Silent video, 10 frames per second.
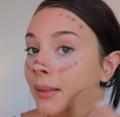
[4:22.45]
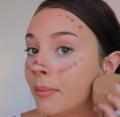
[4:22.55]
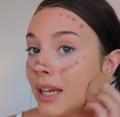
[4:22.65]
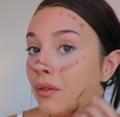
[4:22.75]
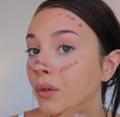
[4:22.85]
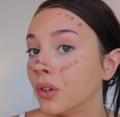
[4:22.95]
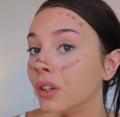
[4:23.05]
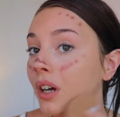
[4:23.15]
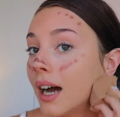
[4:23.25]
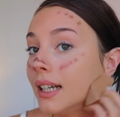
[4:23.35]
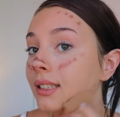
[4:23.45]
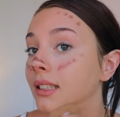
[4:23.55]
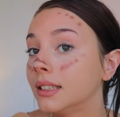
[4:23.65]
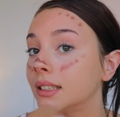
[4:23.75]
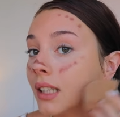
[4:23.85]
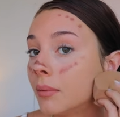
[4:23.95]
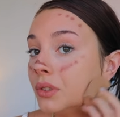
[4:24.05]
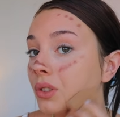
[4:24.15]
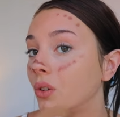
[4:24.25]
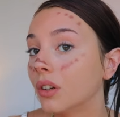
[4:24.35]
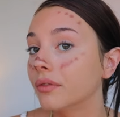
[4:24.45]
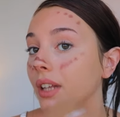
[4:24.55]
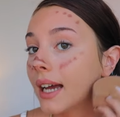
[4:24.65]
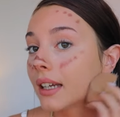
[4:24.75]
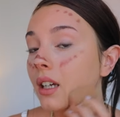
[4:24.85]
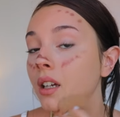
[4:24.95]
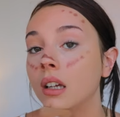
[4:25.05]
to be for you guys, is some sort of like,